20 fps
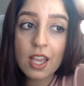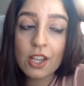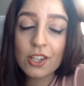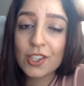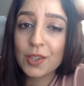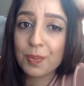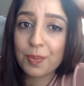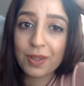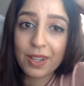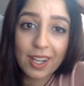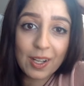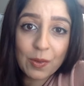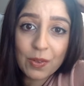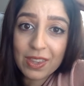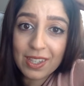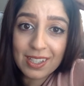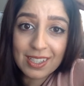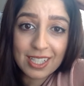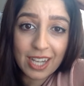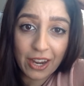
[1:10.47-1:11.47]
she played
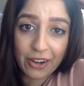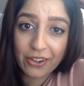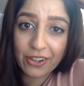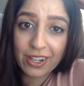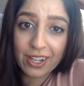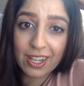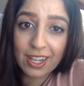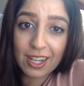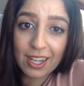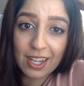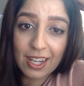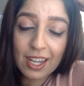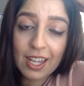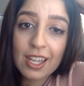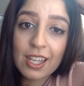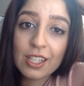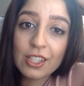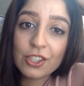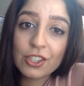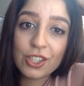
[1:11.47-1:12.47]
with integrity,
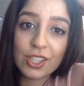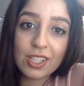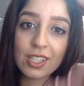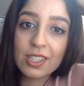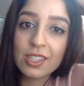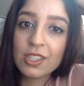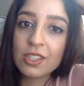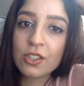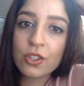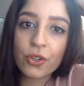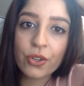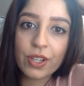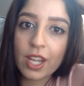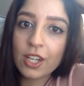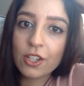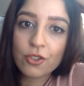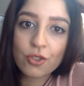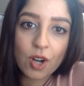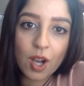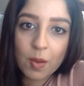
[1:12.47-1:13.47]
she didn't
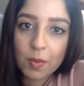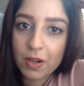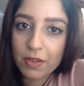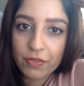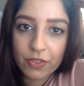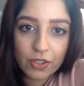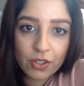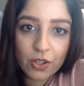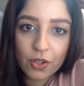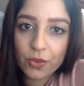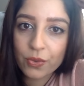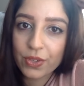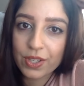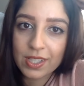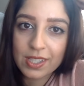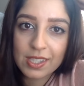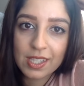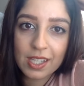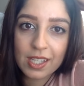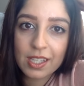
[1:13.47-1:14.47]
create drama for no
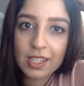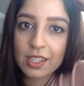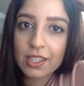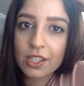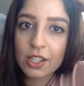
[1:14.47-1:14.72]
reason,